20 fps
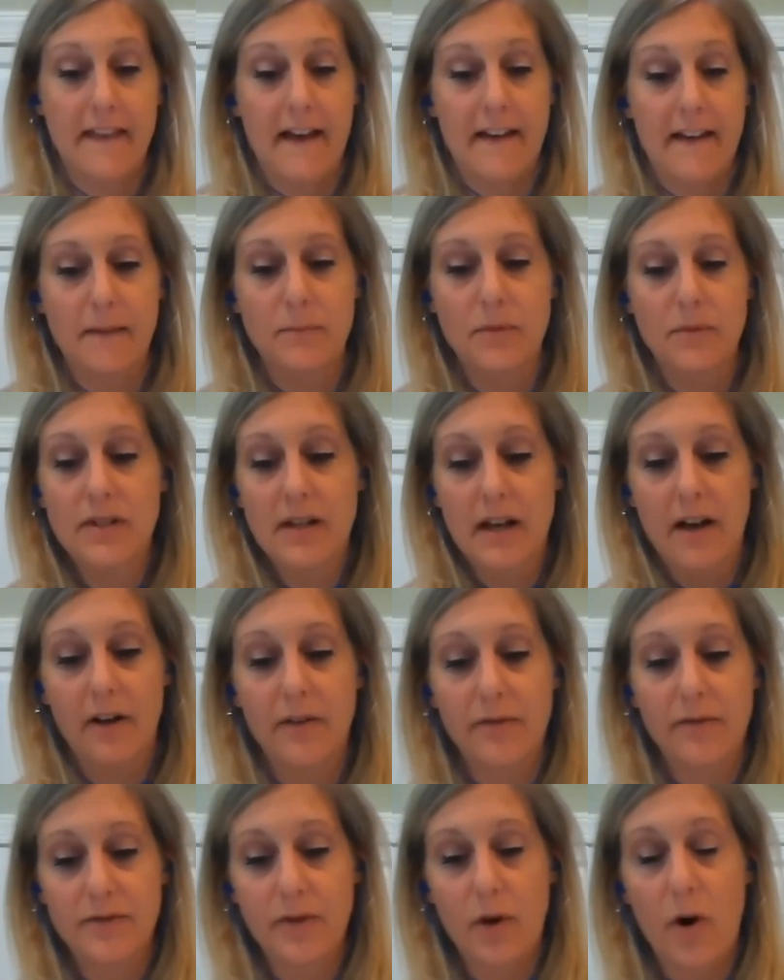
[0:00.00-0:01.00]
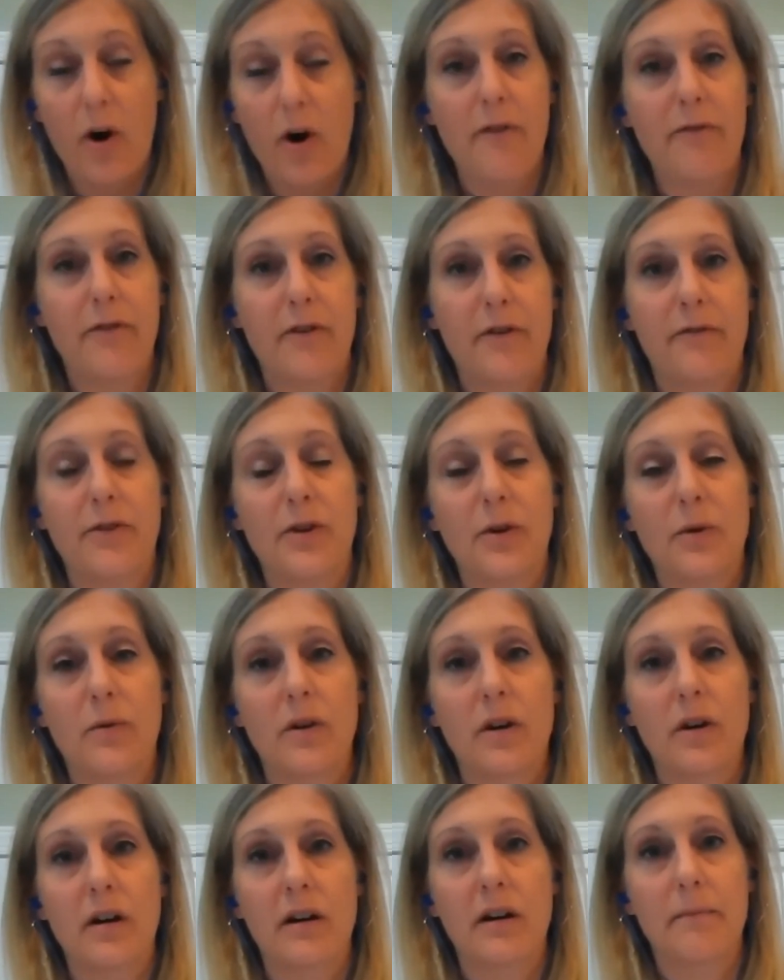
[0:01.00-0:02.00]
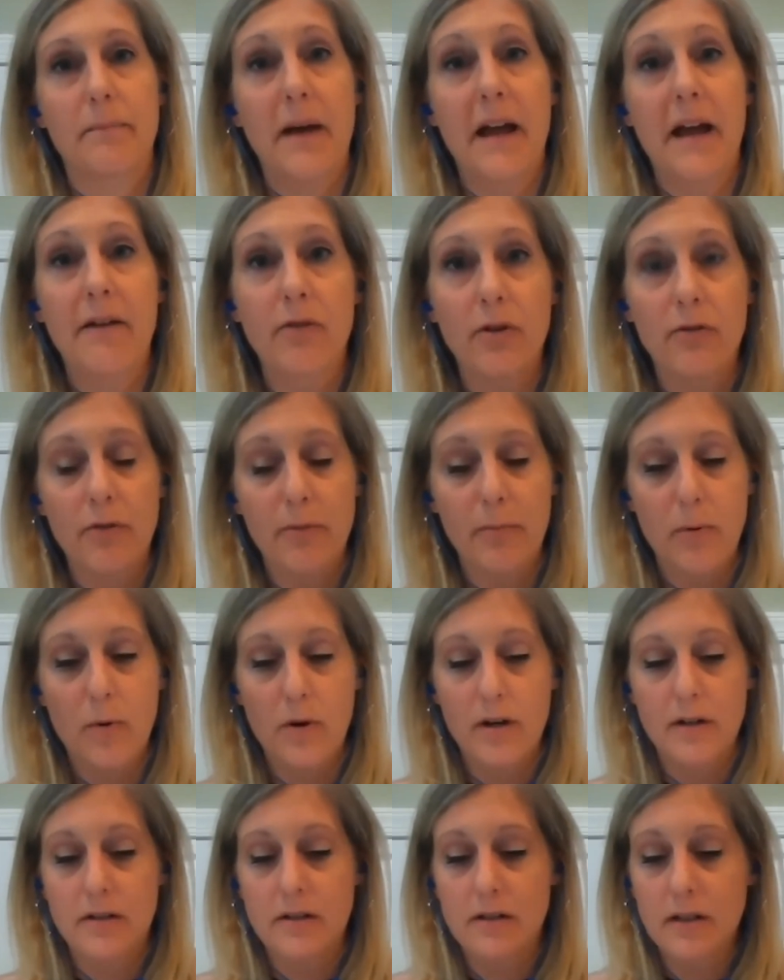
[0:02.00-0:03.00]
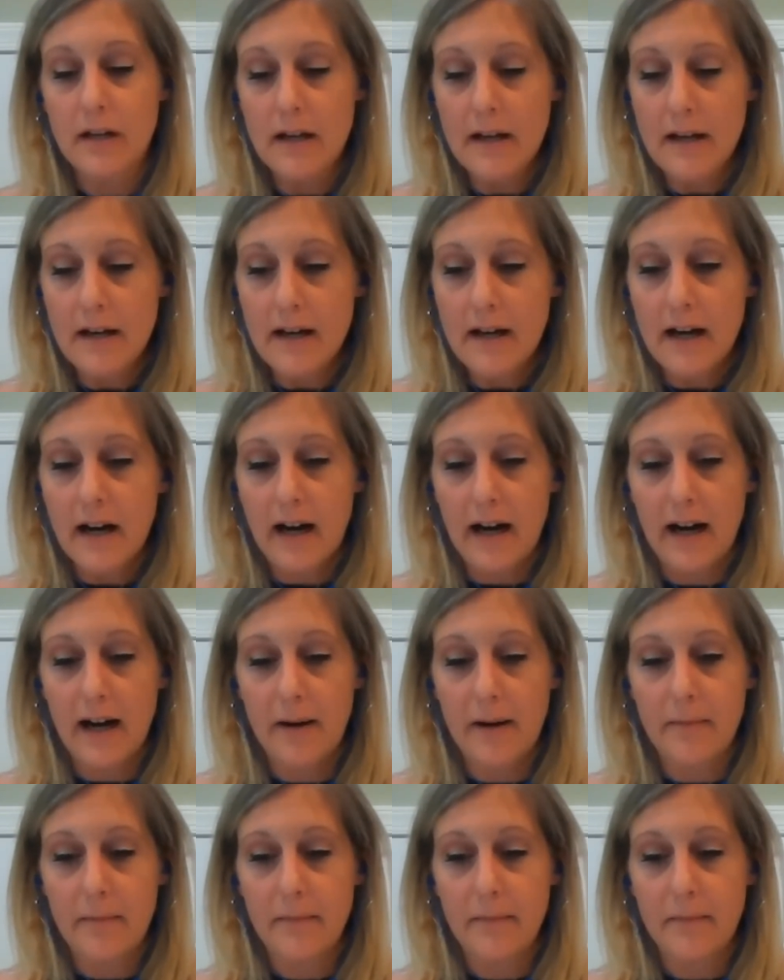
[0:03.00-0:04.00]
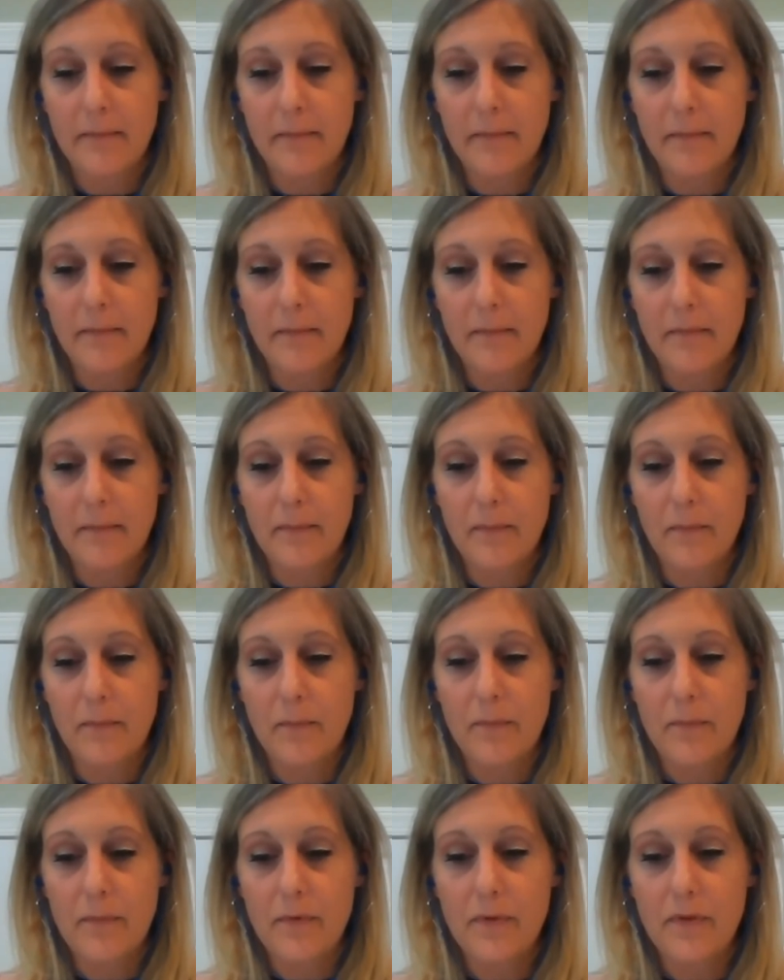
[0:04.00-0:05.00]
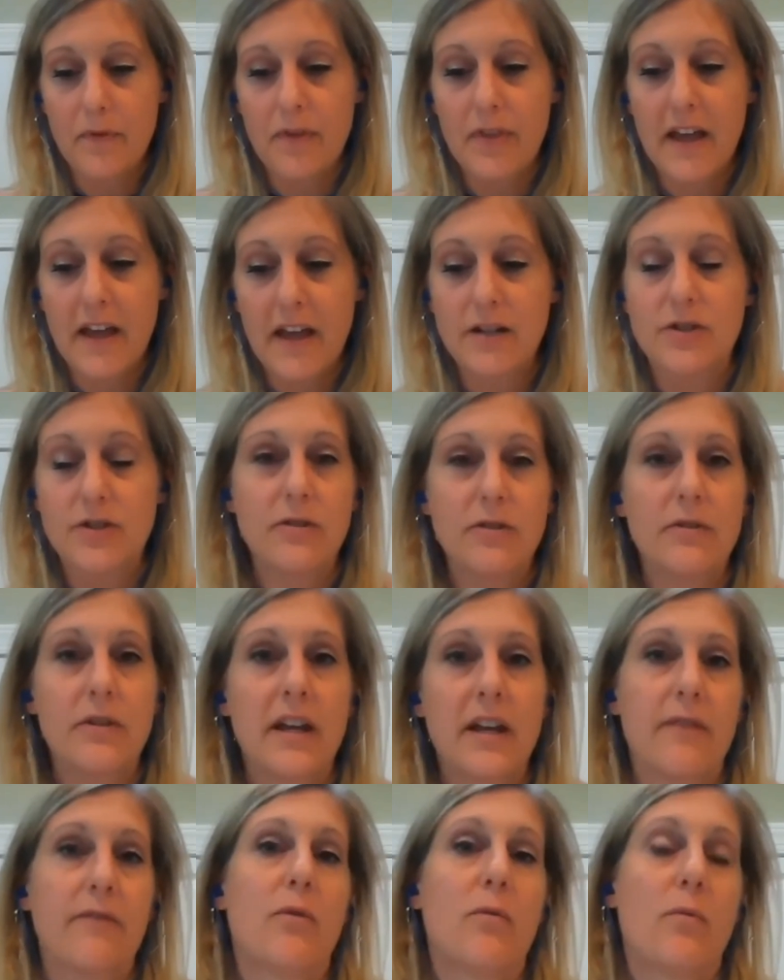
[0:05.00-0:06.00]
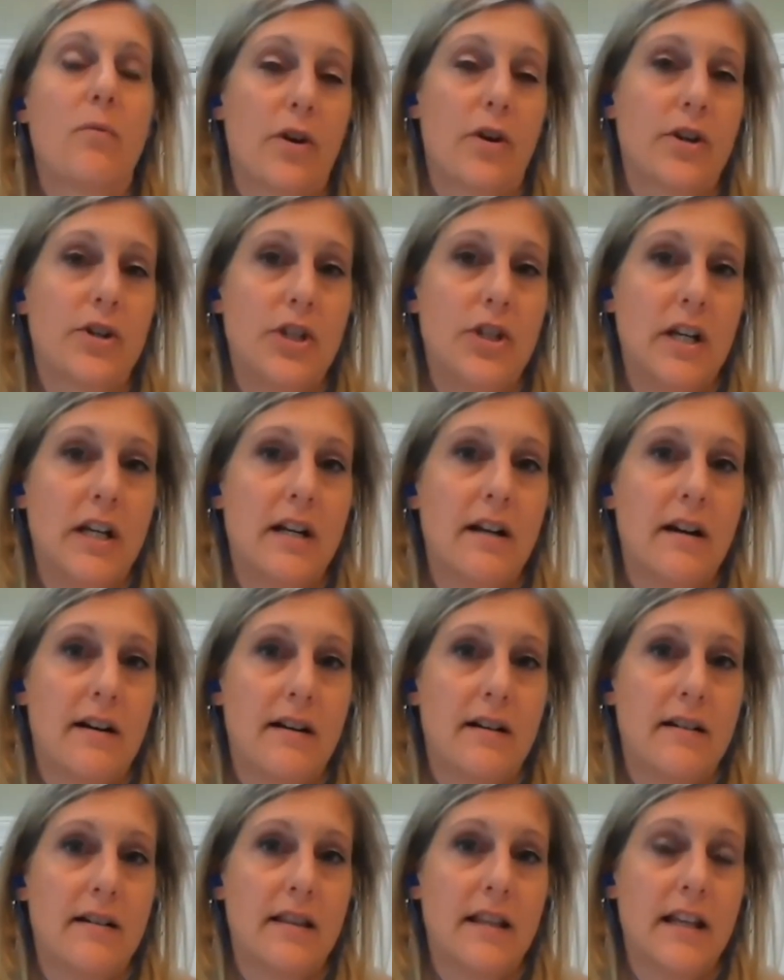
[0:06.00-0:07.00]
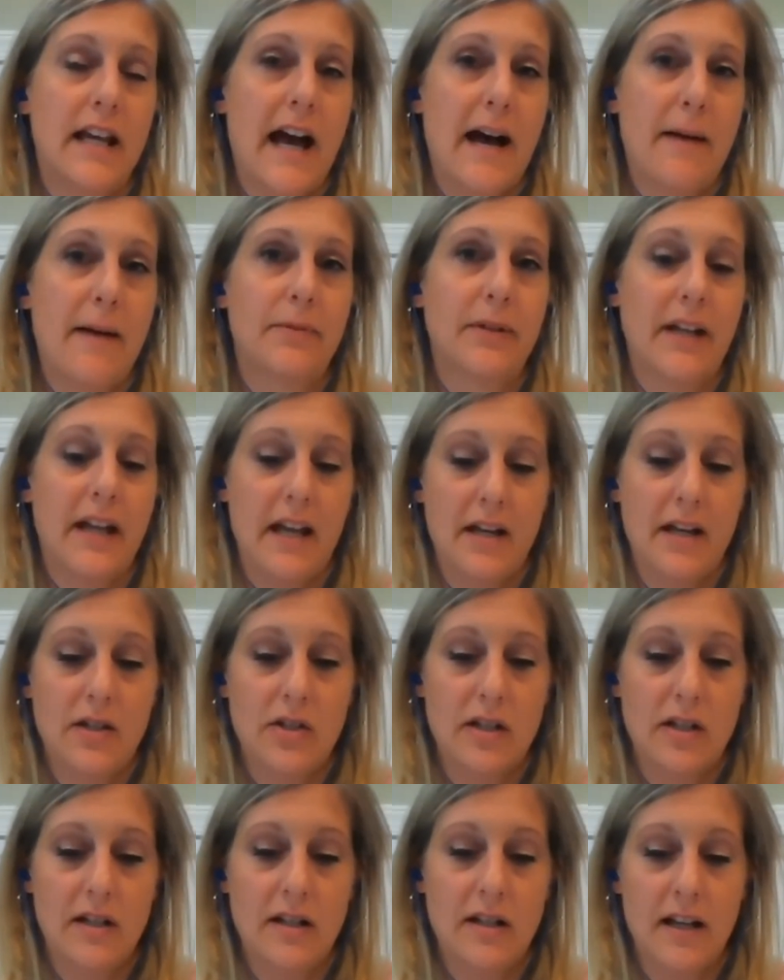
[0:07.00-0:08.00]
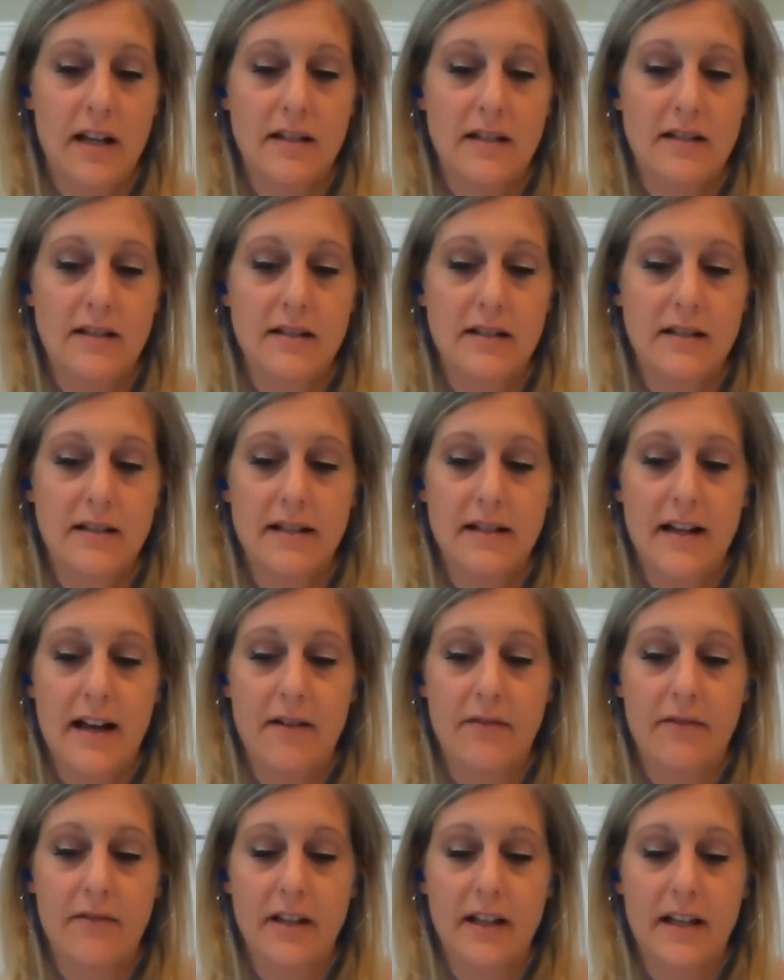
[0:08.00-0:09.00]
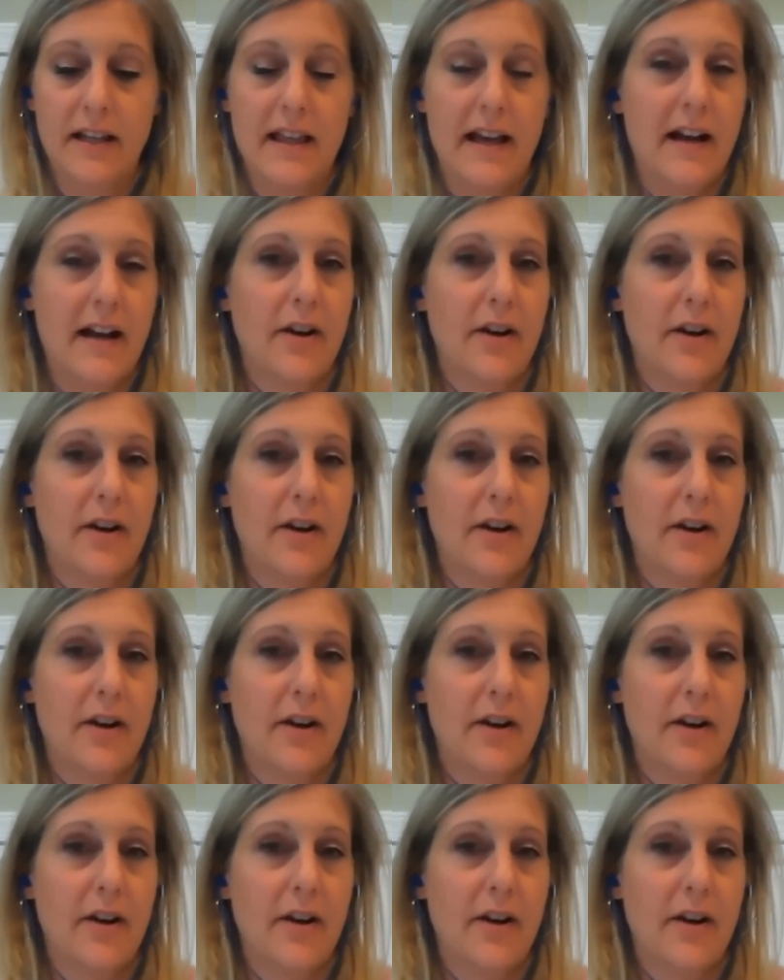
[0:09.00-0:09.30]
themselves off of your payroll reports. They do give a worksheet on the application. It's not really that